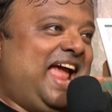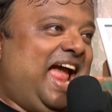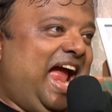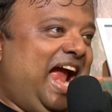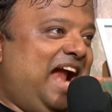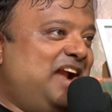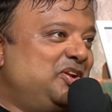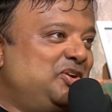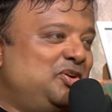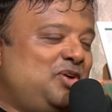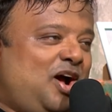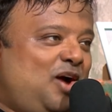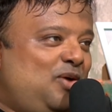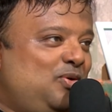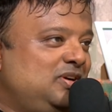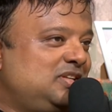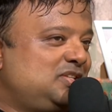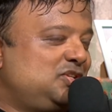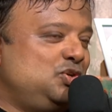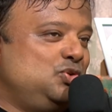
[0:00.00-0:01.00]
And you know how
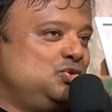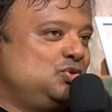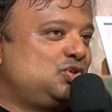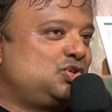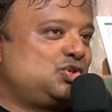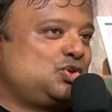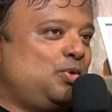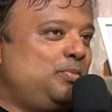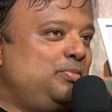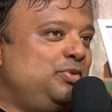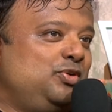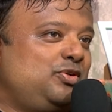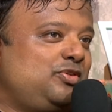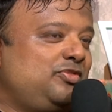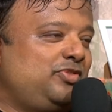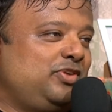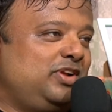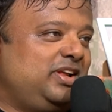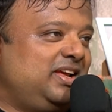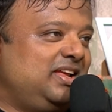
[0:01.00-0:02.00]
it's used so
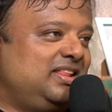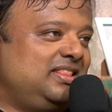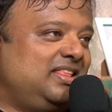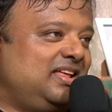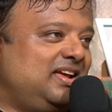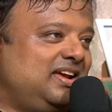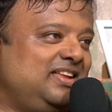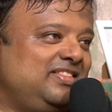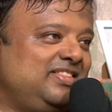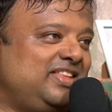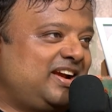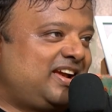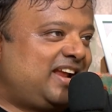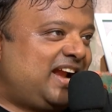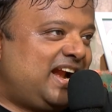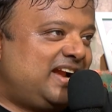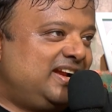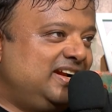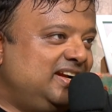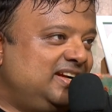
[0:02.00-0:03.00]
beautifully in the
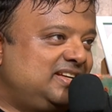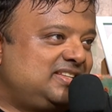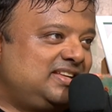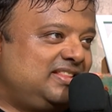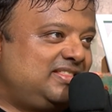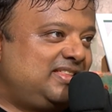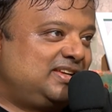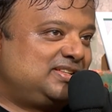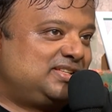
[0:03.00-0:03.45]
credits and things